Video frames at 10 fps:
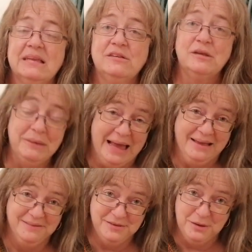So yeah,
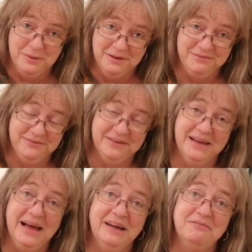so
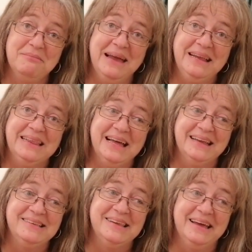I've made
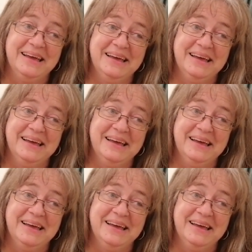that